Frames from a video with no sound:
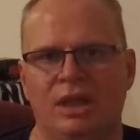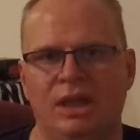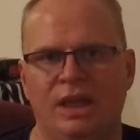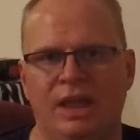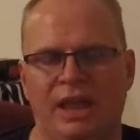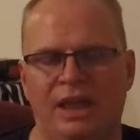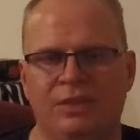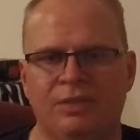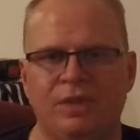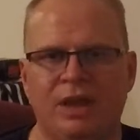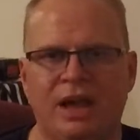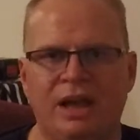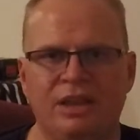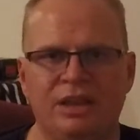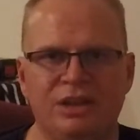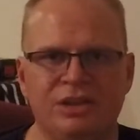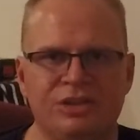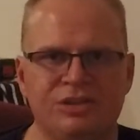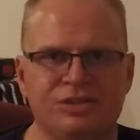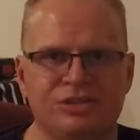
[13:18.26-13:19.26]
And that
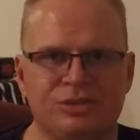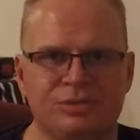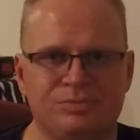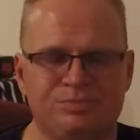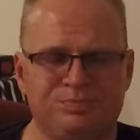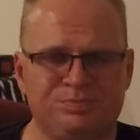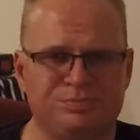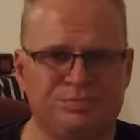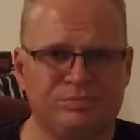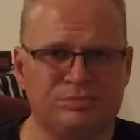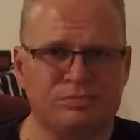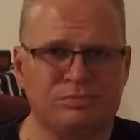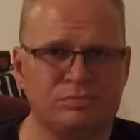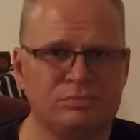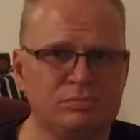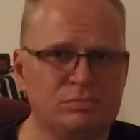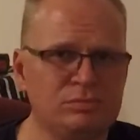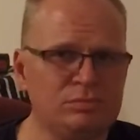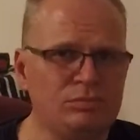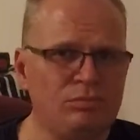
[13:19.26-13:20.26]
is
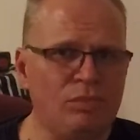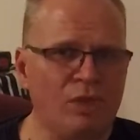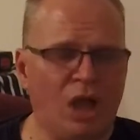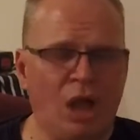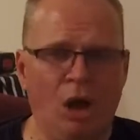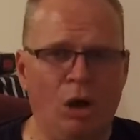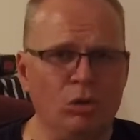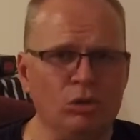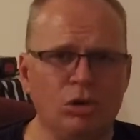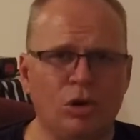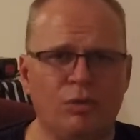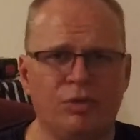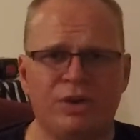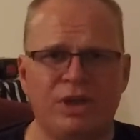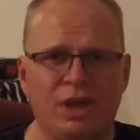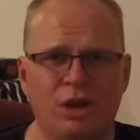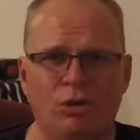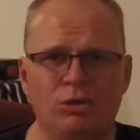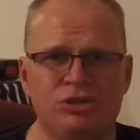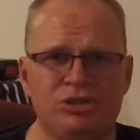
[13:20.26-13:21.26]
all over the
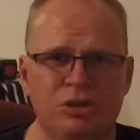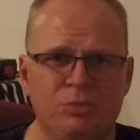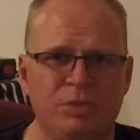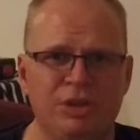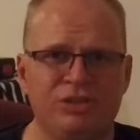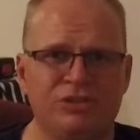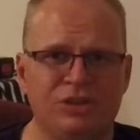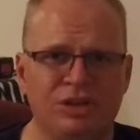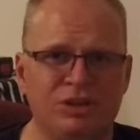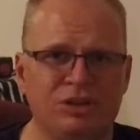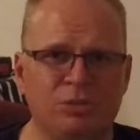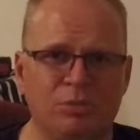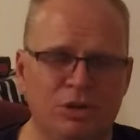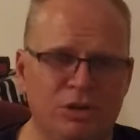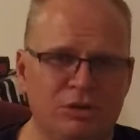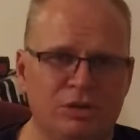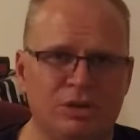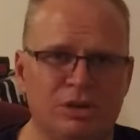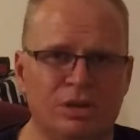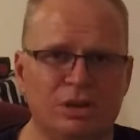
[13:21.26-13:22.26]
LGBT
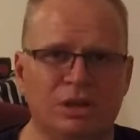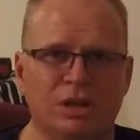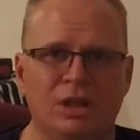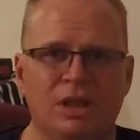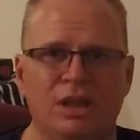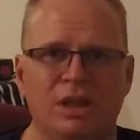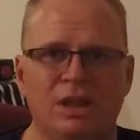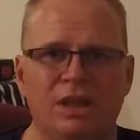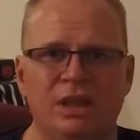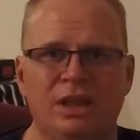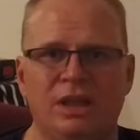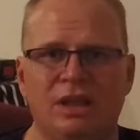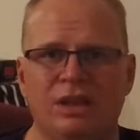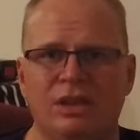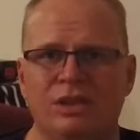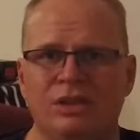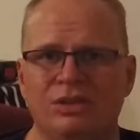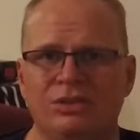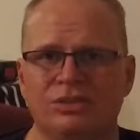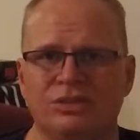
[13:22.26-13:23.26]
community.
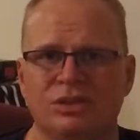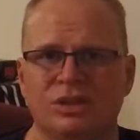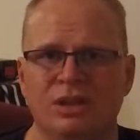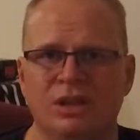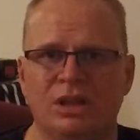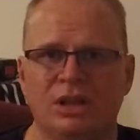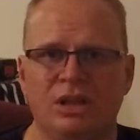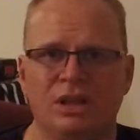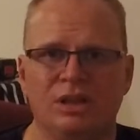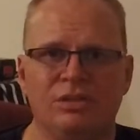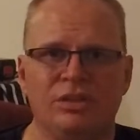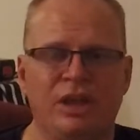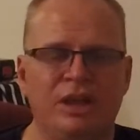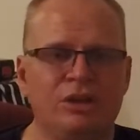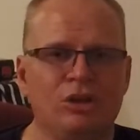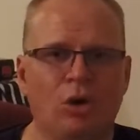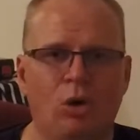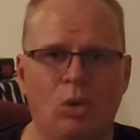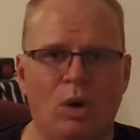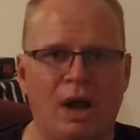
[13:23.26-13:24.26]
Is they
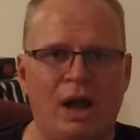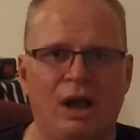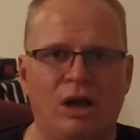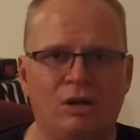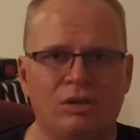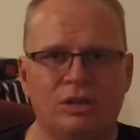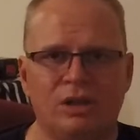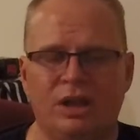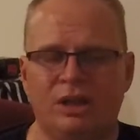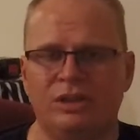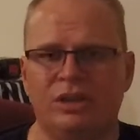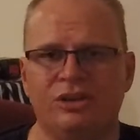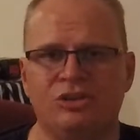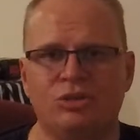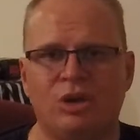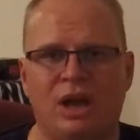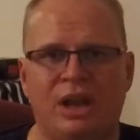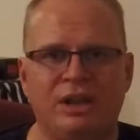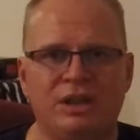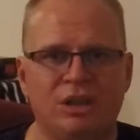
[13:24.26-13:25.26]
go out and they
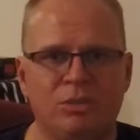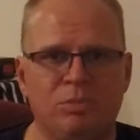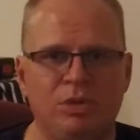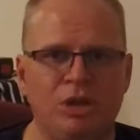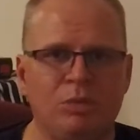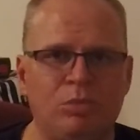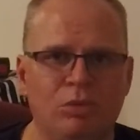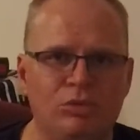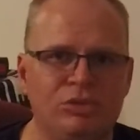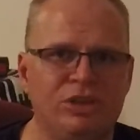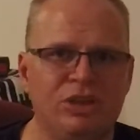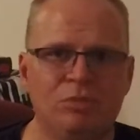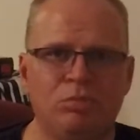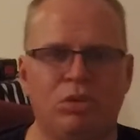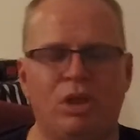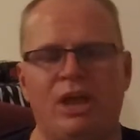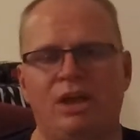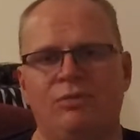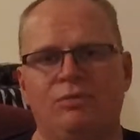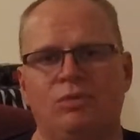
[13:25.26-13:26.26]
try to get people
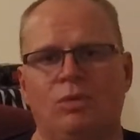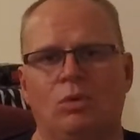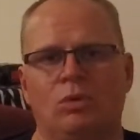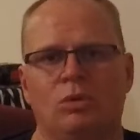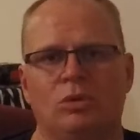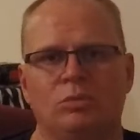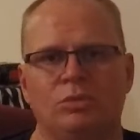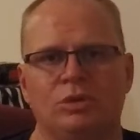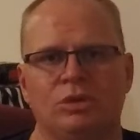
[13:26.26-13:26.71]
deplatformed.